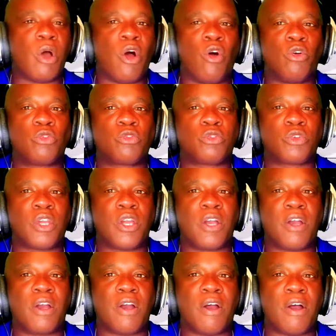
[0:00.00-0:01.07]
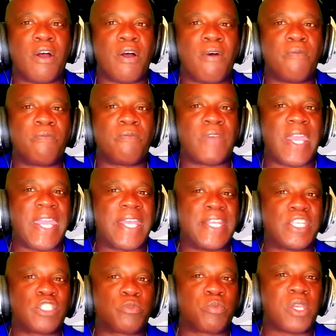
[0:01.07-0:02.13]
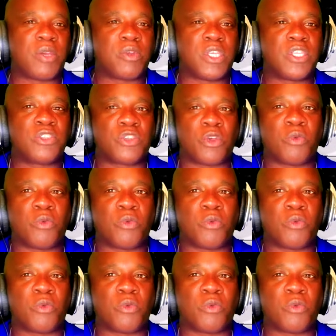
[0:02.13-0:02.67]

Ultra Fan Experience or